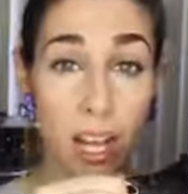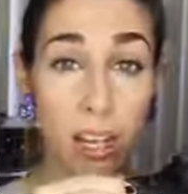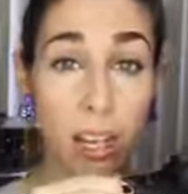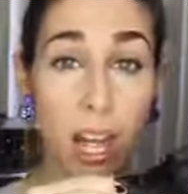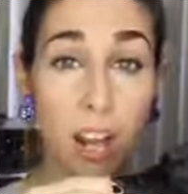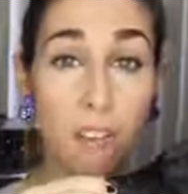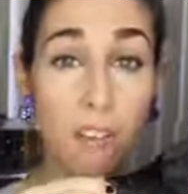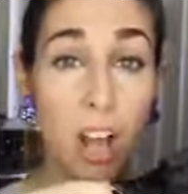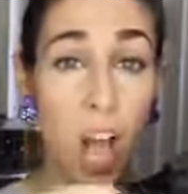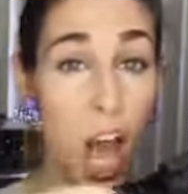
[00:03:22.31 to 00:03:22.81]
A
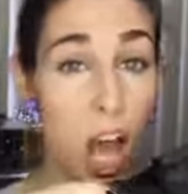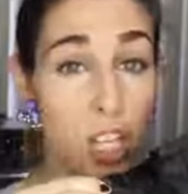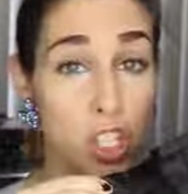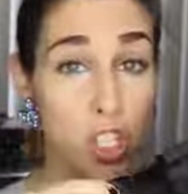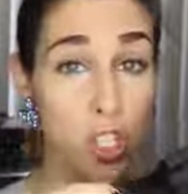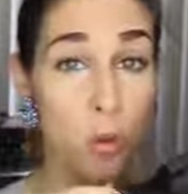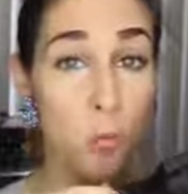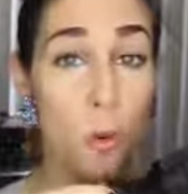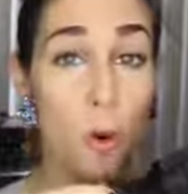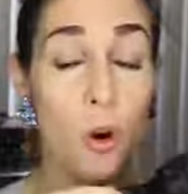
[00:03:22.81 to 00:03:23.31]
lot of
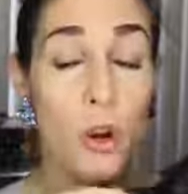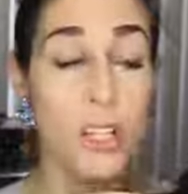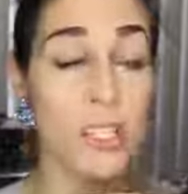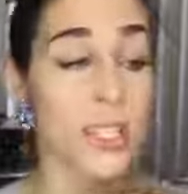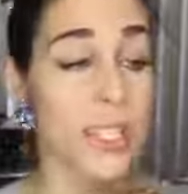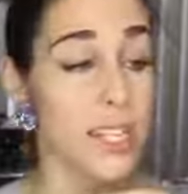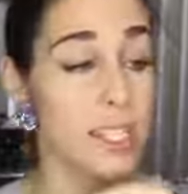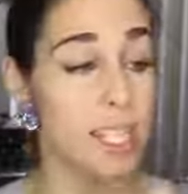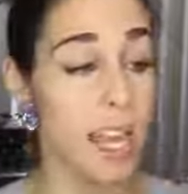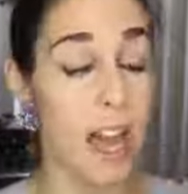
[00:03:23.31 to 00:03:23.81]
costume
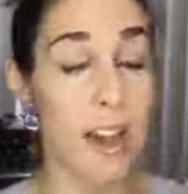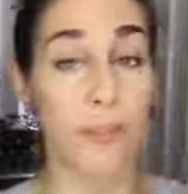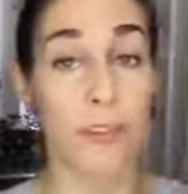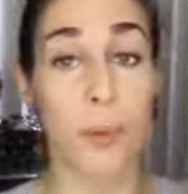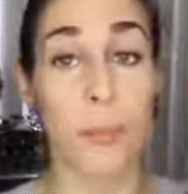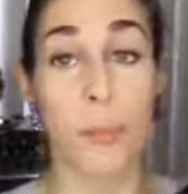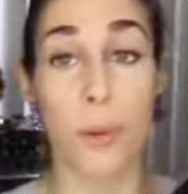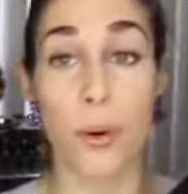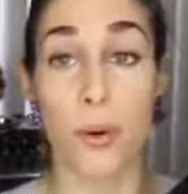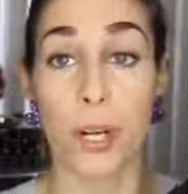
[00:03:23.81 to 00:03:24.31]
corsets have
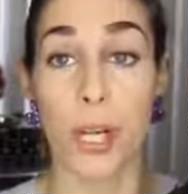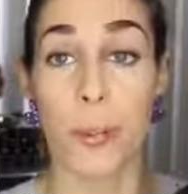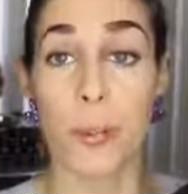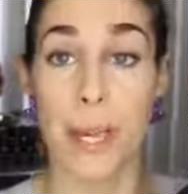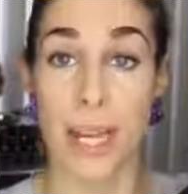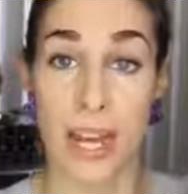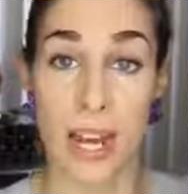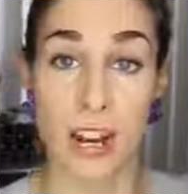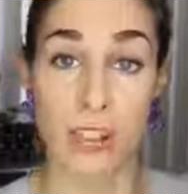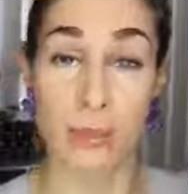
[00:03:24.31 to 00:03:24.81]
the boning
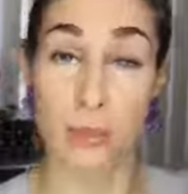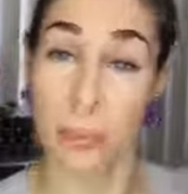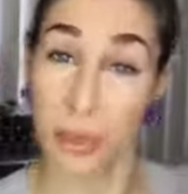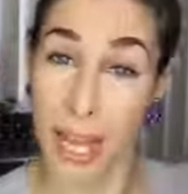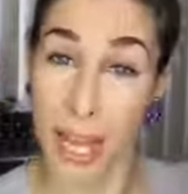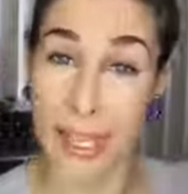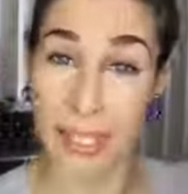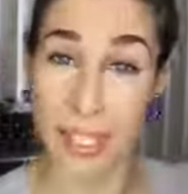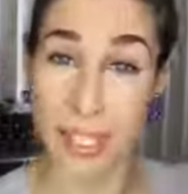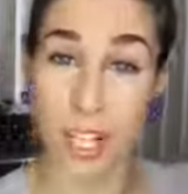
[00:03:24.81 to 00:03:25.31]
made out of
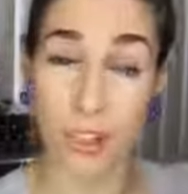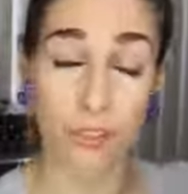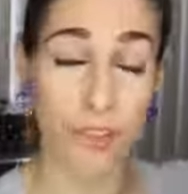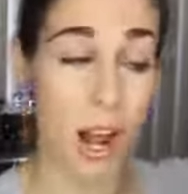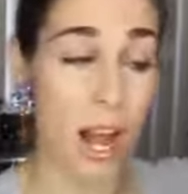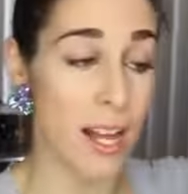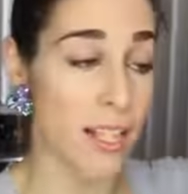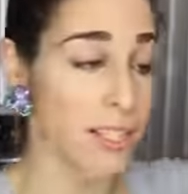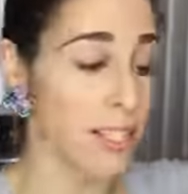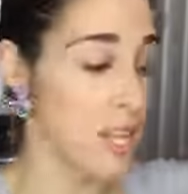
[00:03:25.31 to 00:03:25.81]
plastic
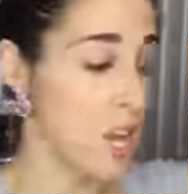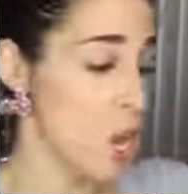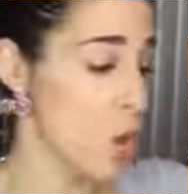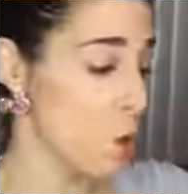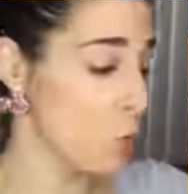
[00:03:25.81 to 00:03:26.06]
rods,